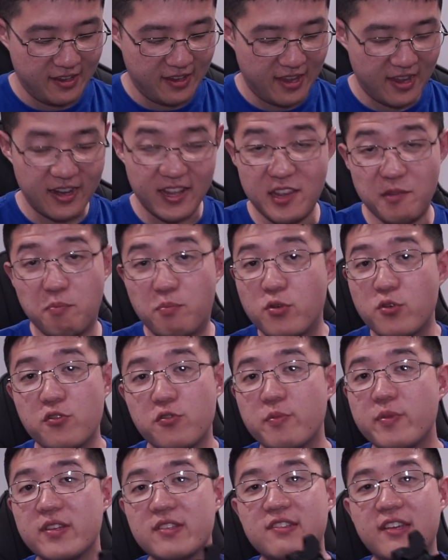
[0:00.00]
any
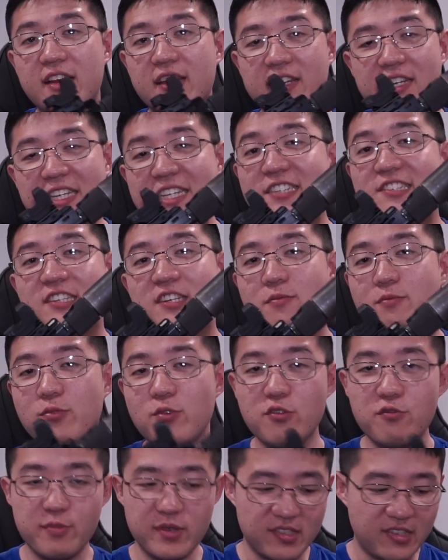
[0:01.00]
improvements, easy
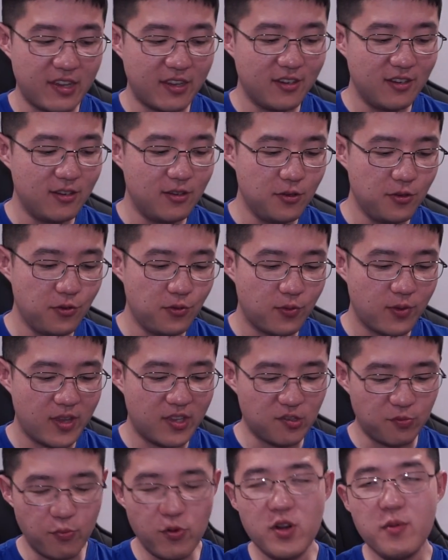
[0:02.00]
improvements I could do.
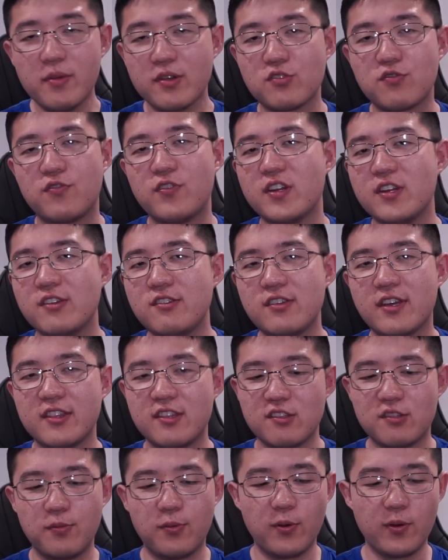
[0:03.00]
It's pretty much finished at
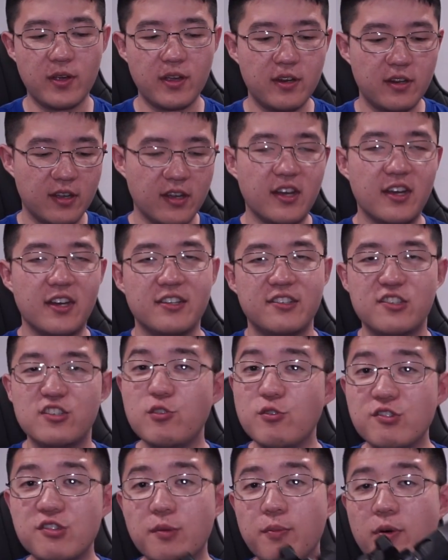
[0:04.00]
this point. It's
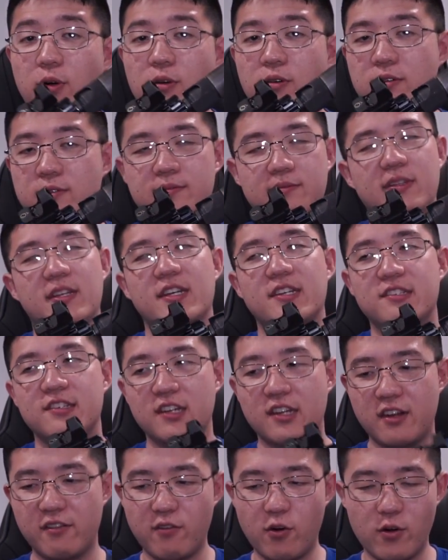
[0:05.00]
usable. Like I
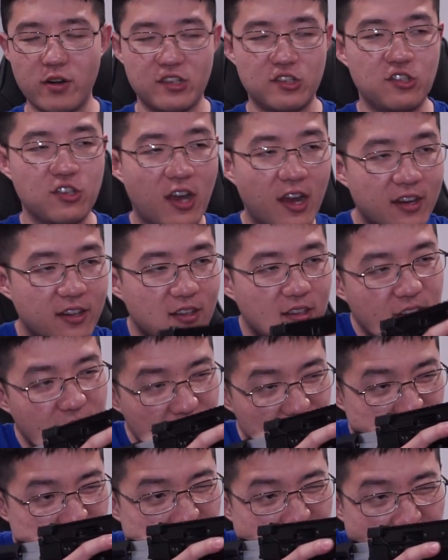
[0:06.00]
said, I've already shot it.
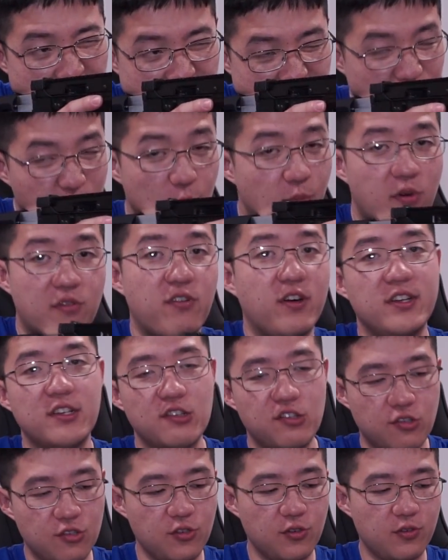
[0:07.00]
It's super fun to
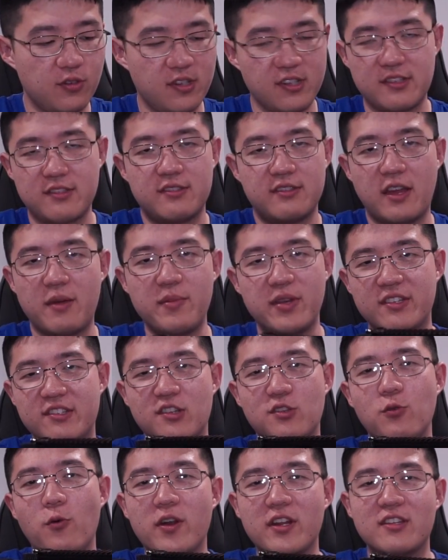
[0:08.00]
shoot. I mean, it's a
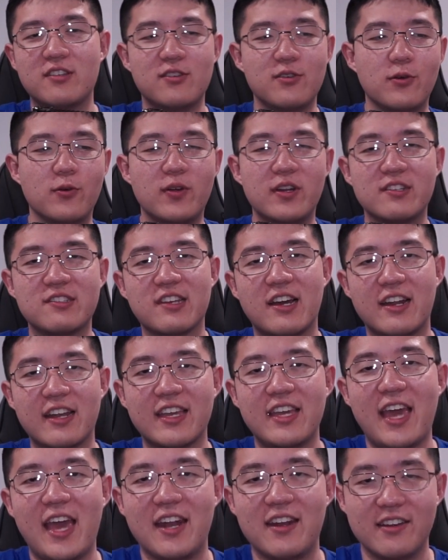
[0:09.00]
22 and it's got a
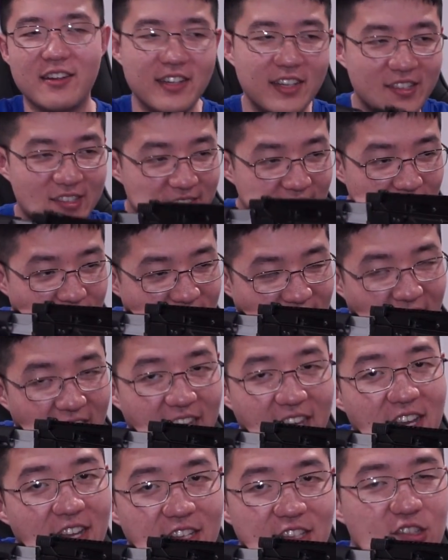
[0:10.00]
can on it, so it's
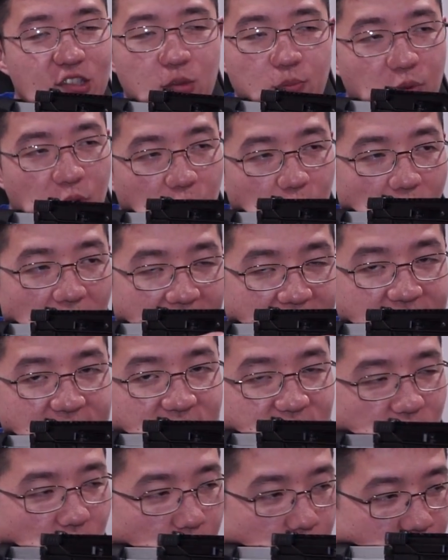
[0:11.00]
like super quiet.
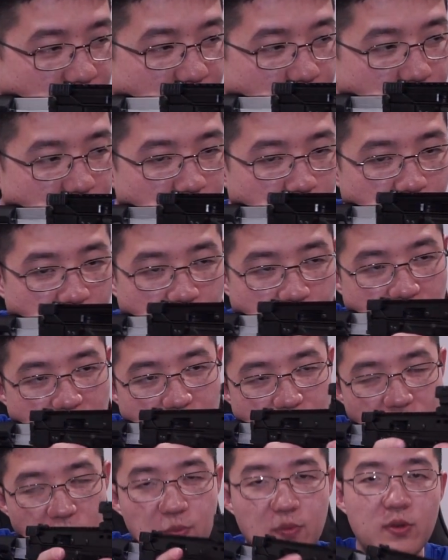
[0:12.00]
Just go pew pew pew pew
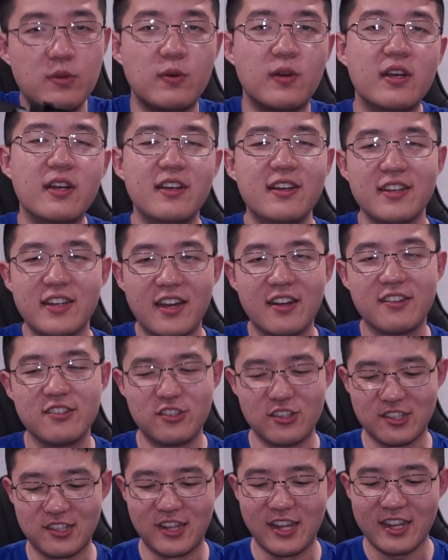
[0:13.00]
pew pew. Kind of
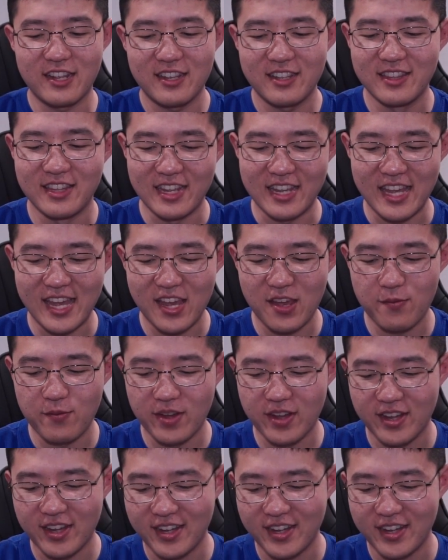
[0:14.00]
just like in the game.